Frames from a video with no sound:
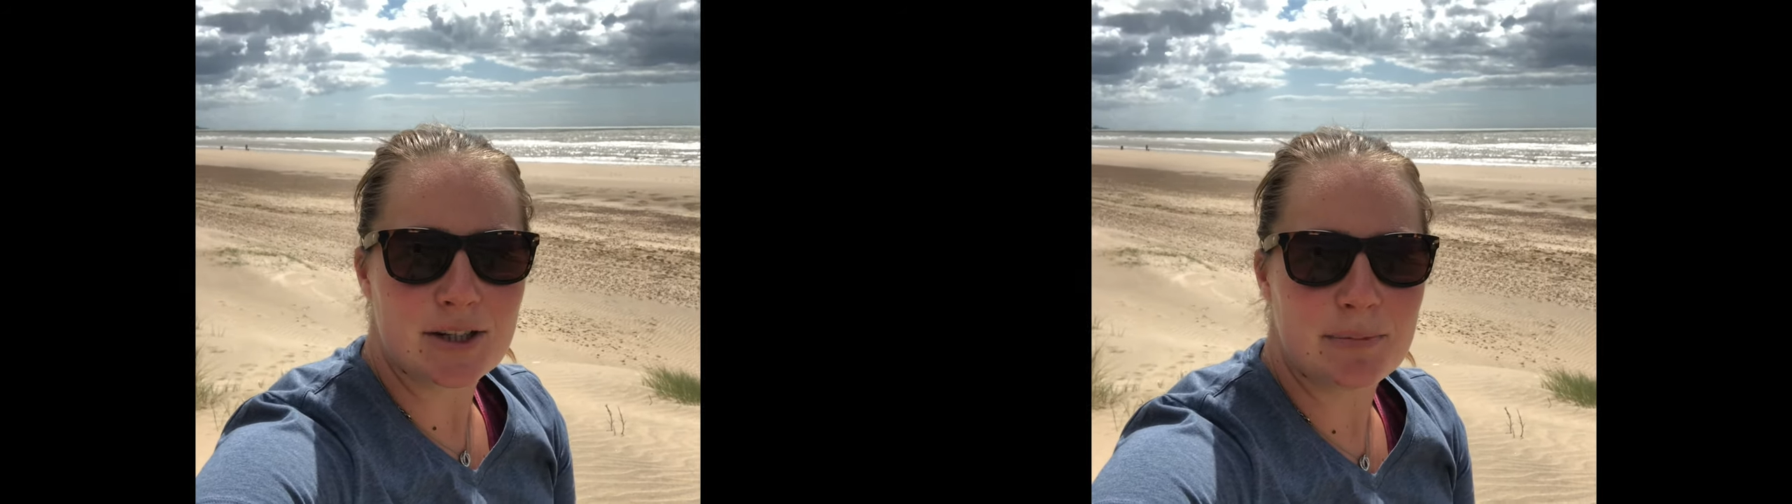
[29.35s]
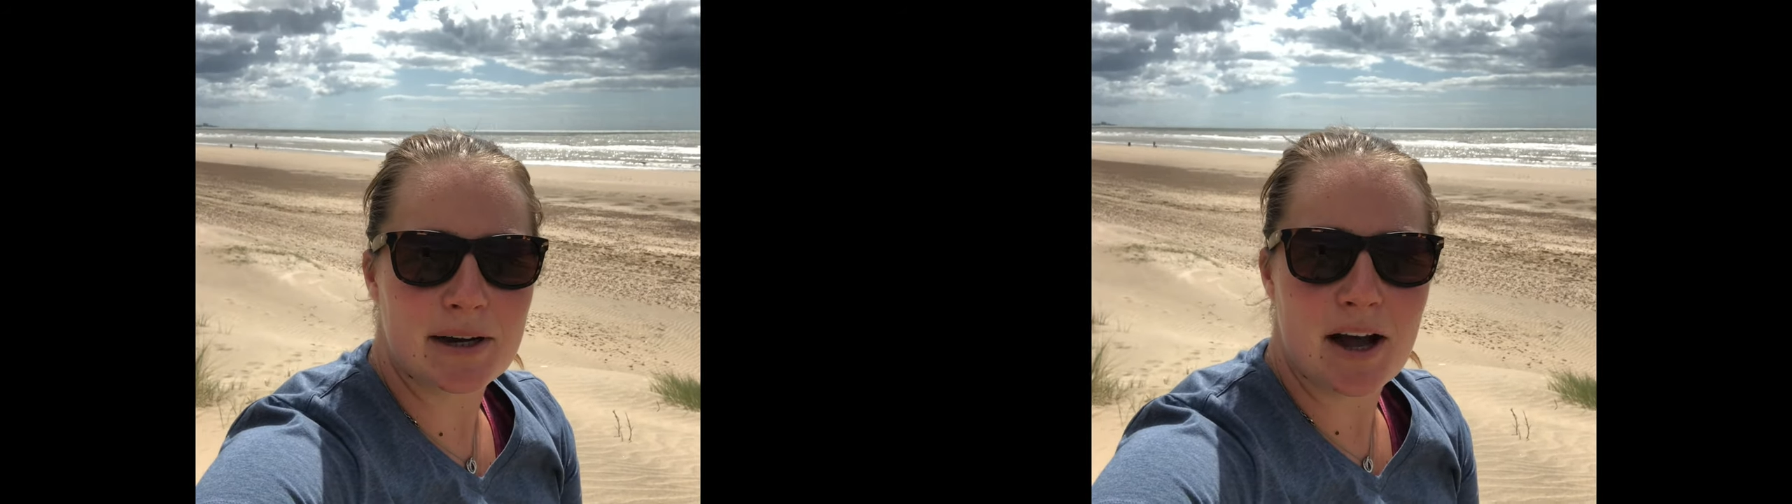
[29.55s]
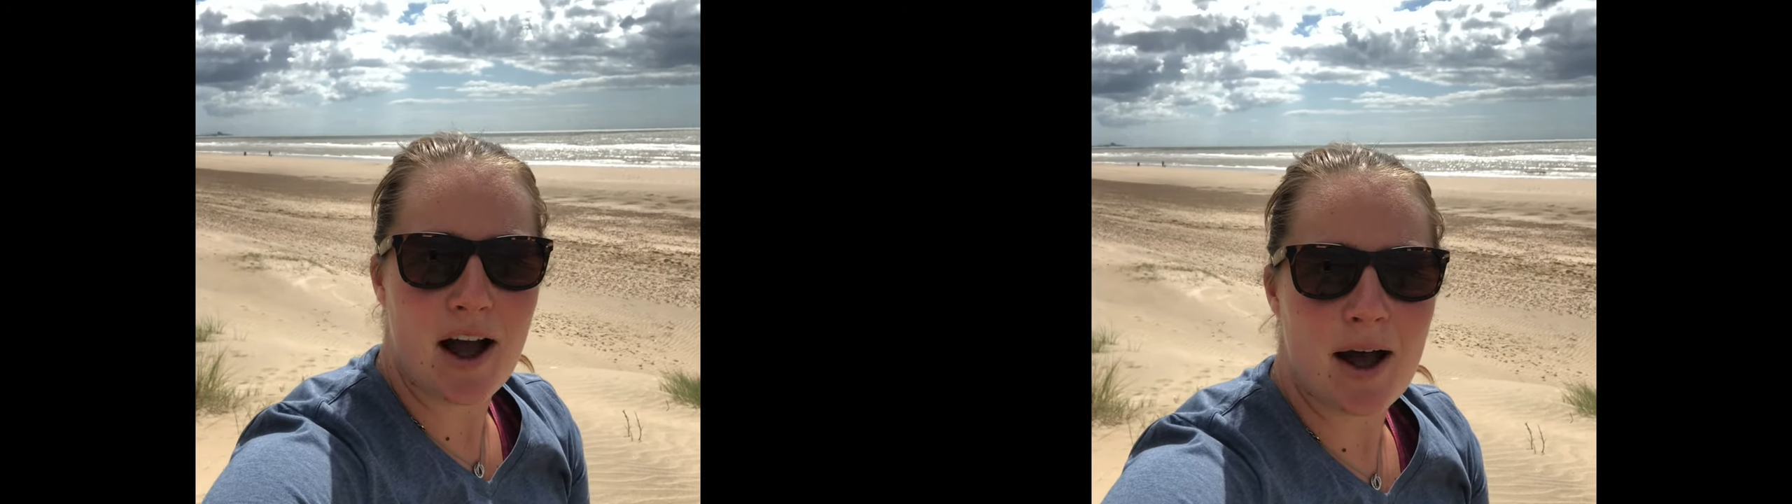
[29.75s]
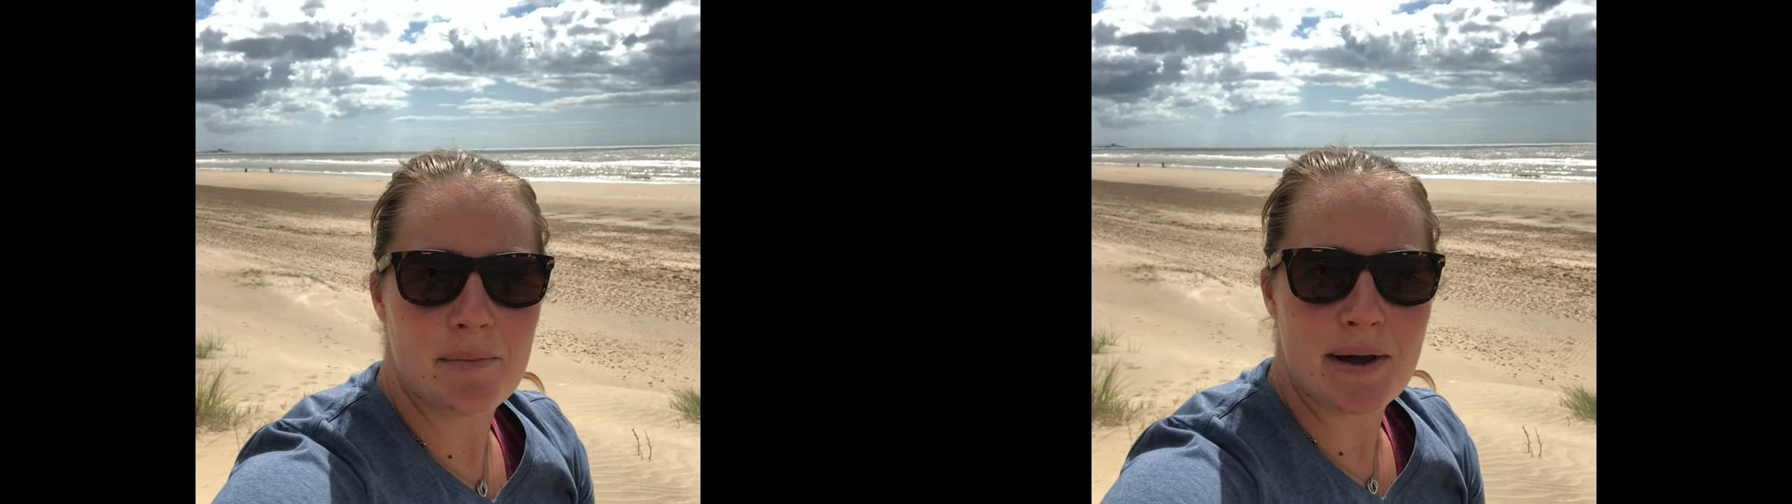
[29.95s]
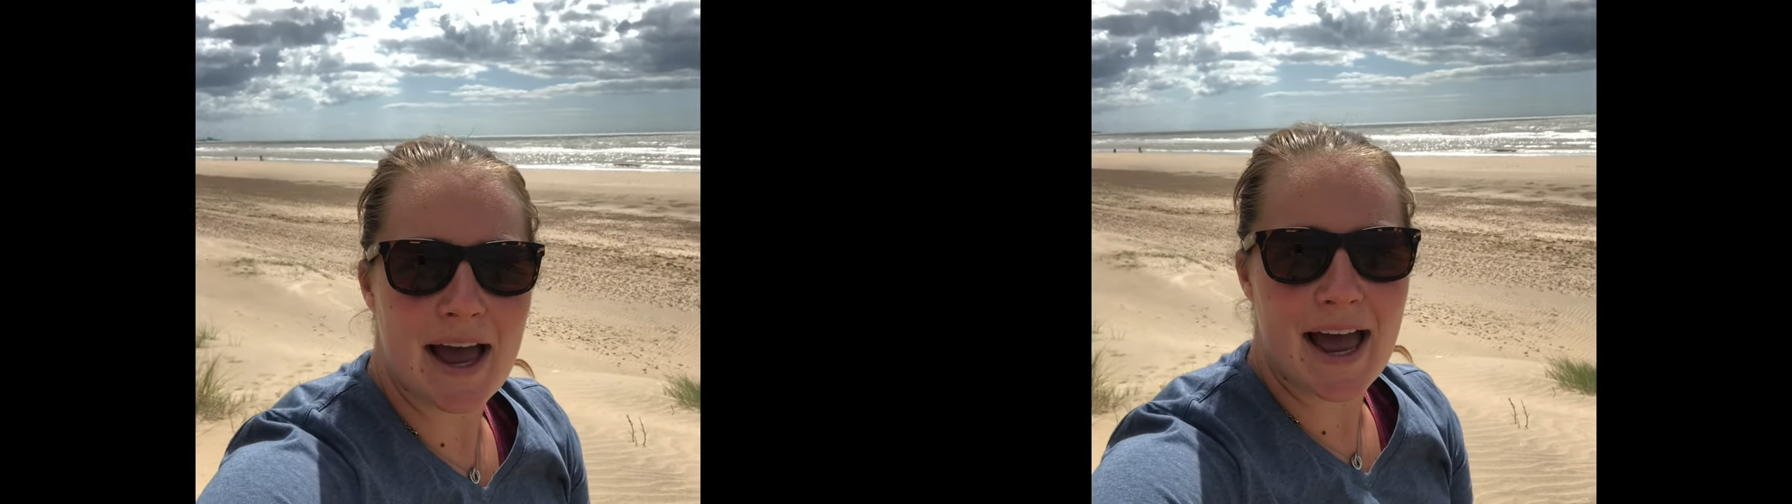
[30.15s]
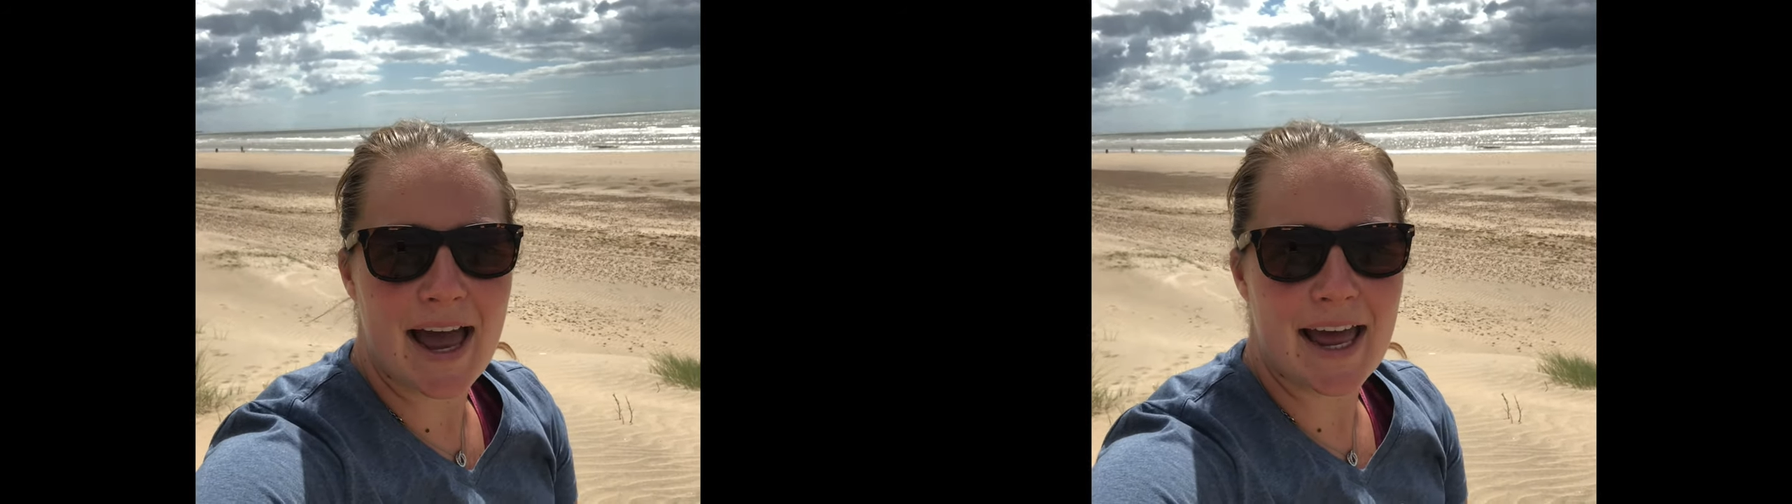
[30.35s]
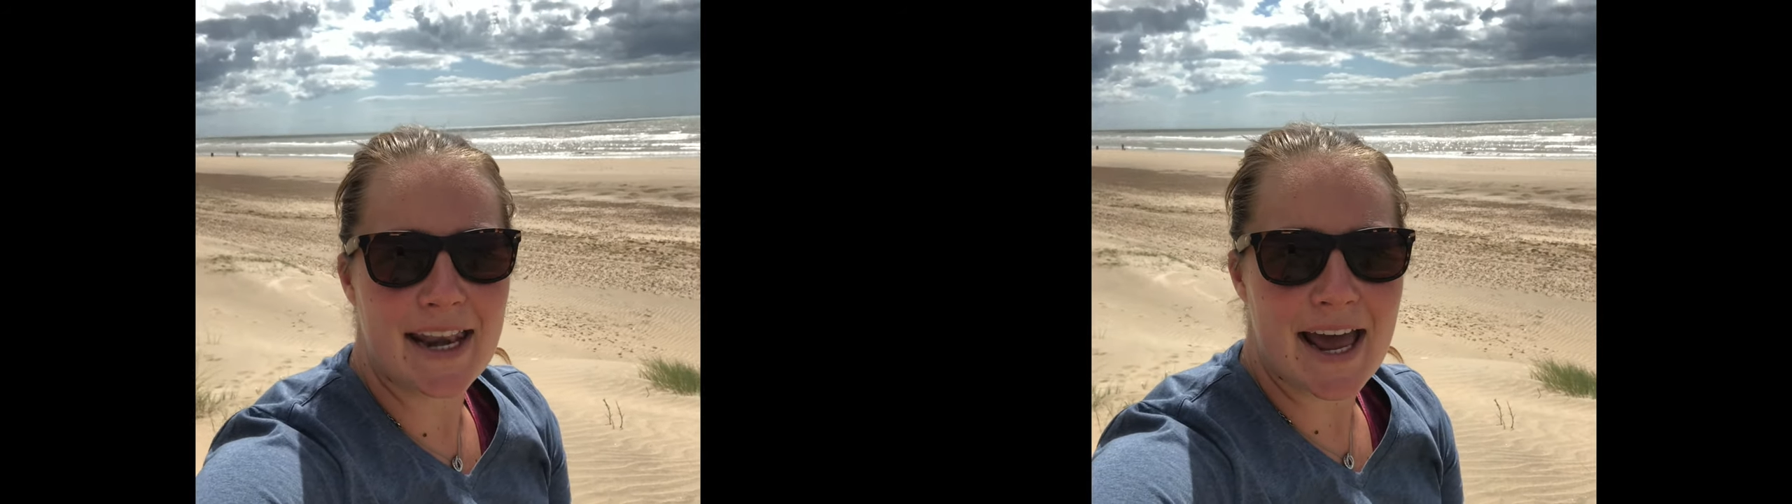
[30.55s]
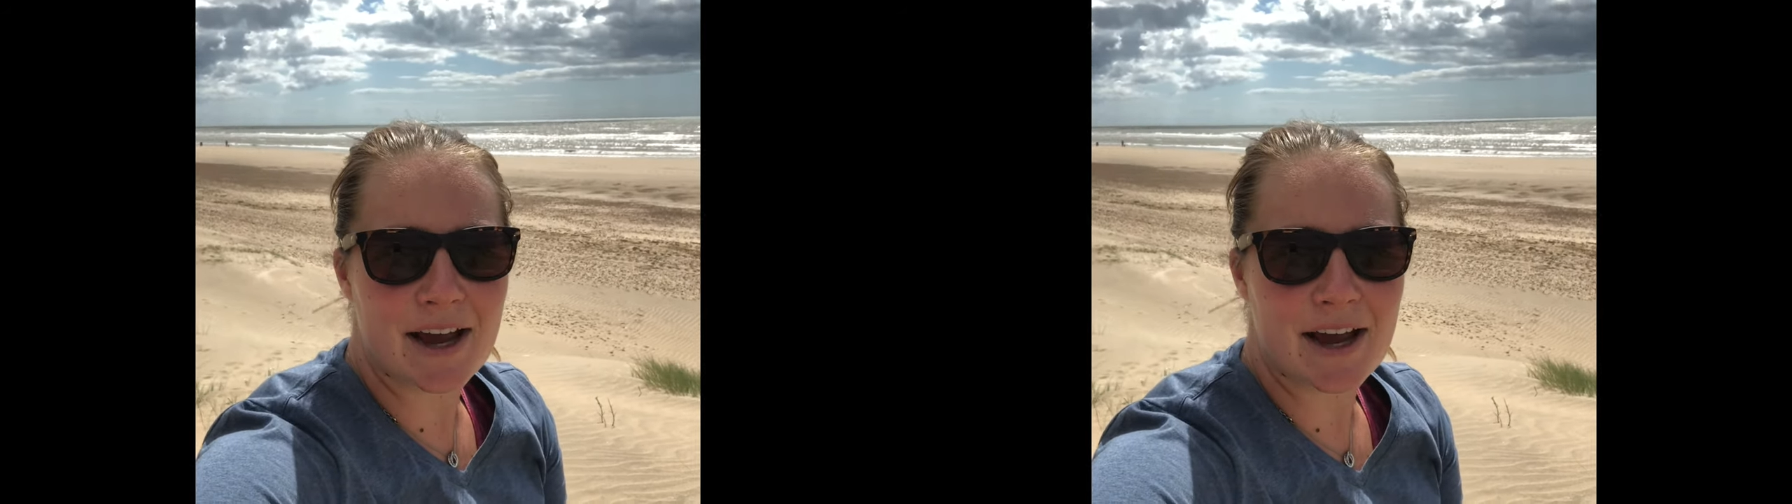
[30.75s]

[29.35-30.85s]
to become an